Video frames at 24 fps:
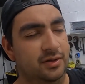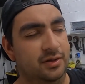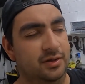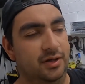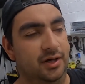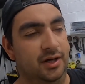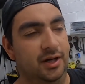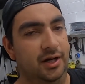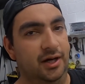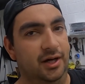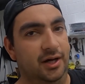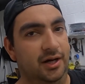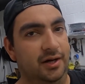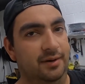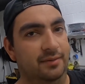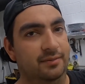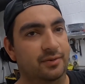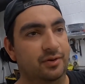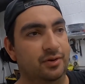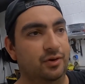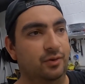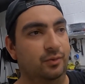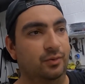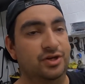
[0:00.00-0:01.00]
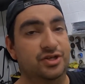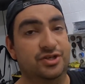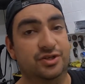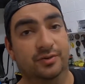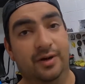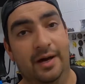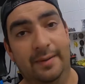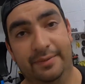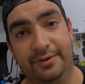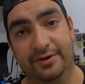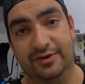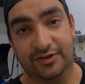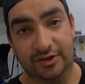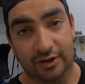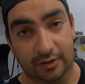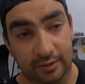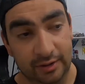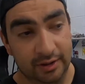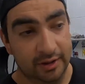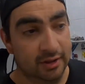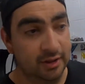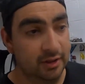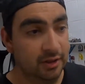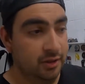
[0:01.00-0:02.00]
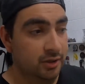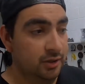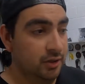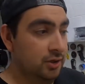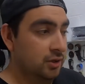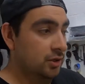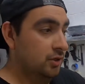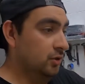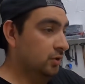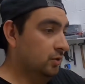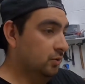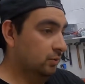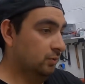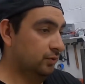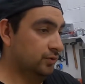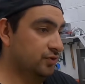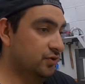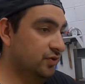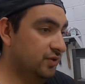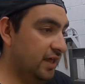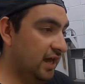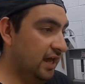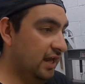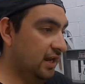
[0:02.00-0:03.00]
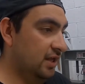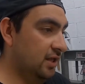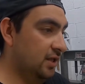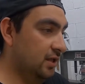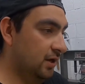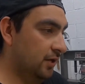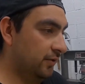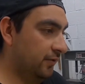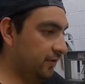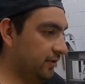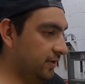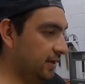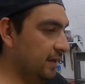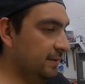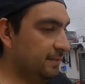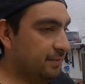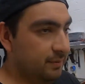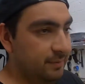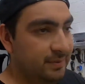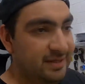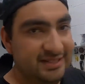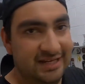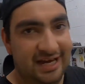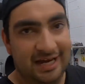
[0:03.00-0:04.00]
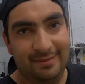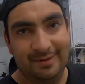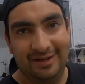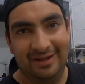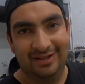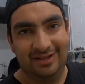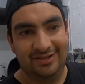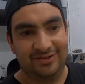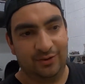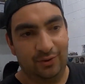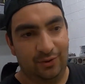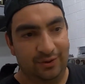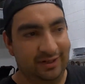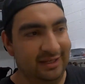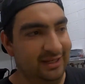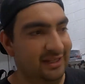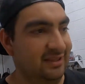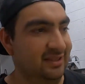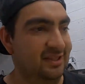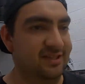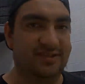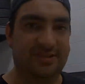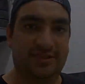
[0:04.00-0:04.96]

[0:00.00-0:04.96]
windshield wipers. So we'll do that another day, but in the meantime, let's go ahead and get this